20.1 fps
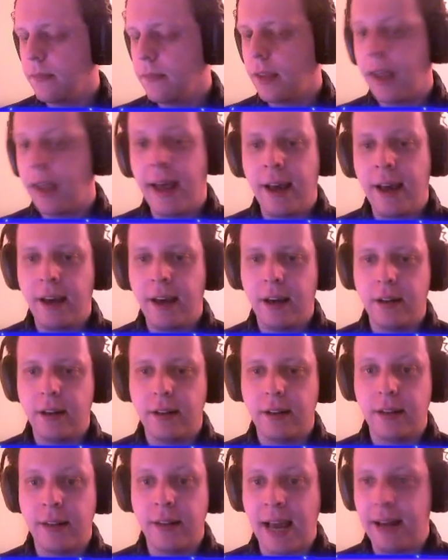And
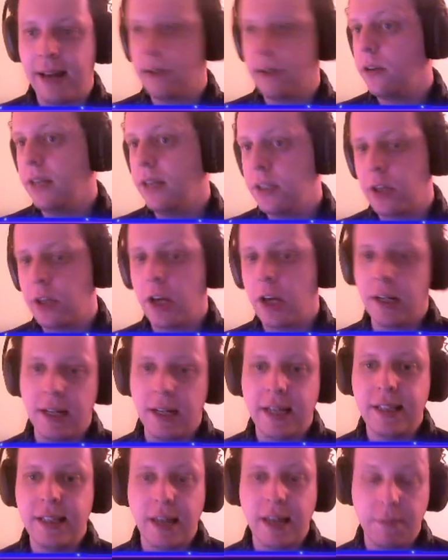that is going to
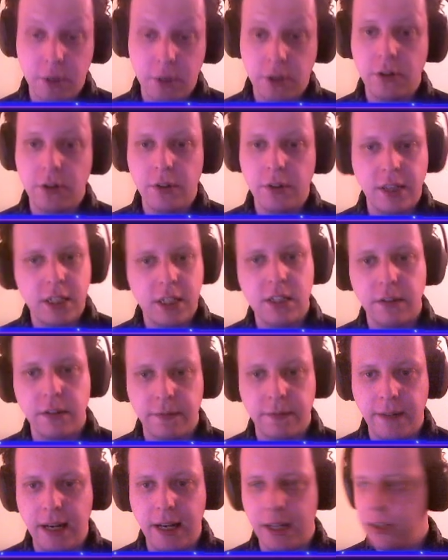lead them to this
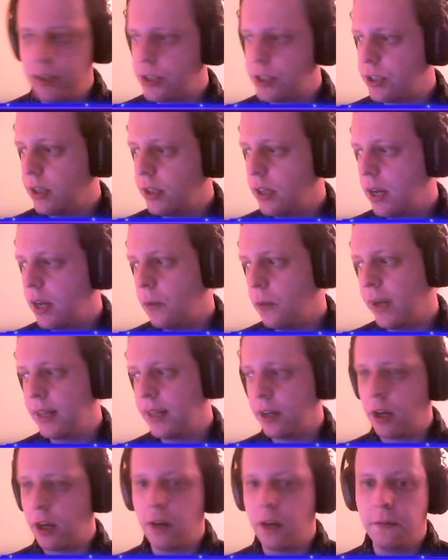village where
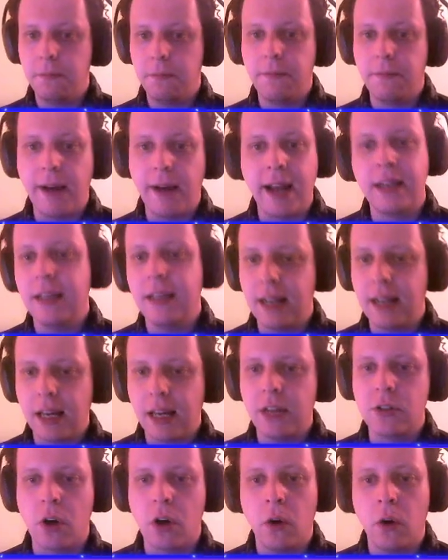they're going to find
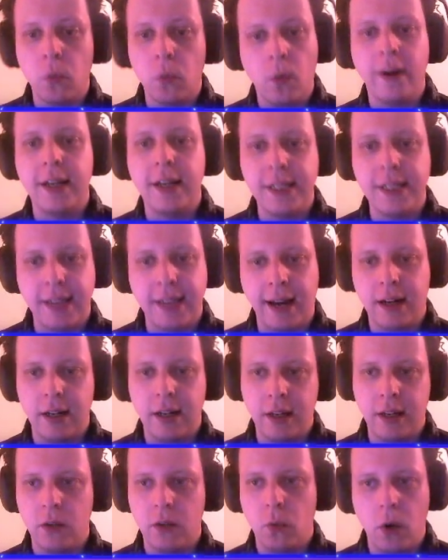leads on what
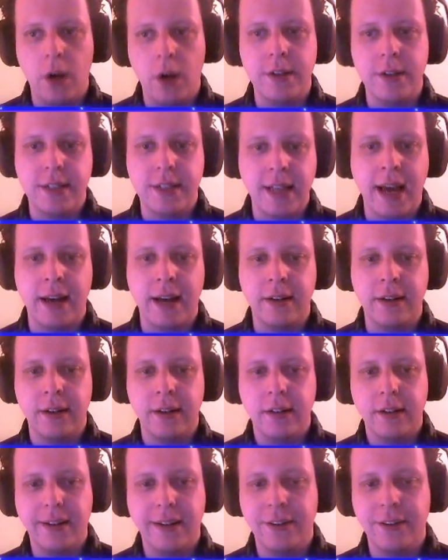exactly it was that
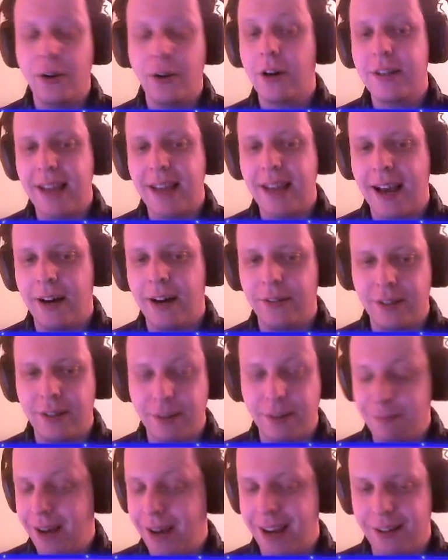knocked out the
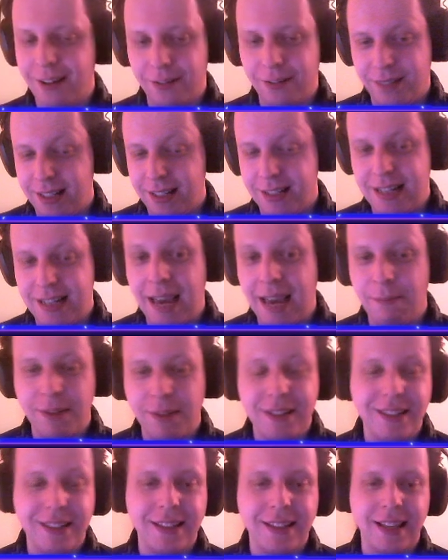mind of this
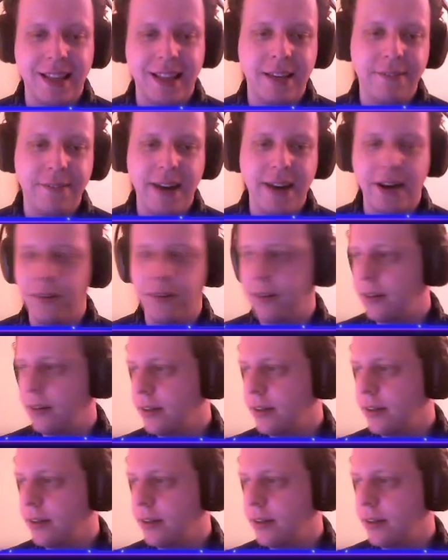NPC that they found.